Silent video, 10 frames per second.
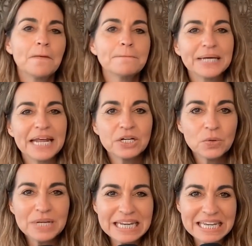But I
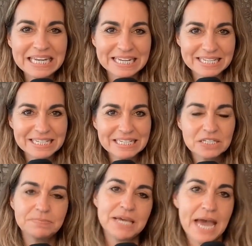don't need it to
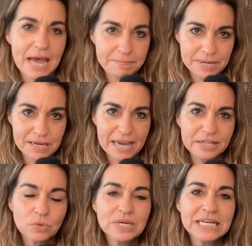be happy. I
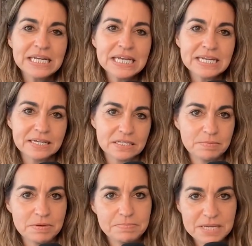don't need it to
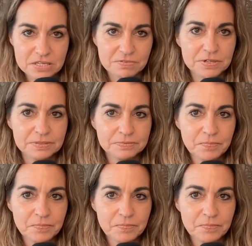be peaceful.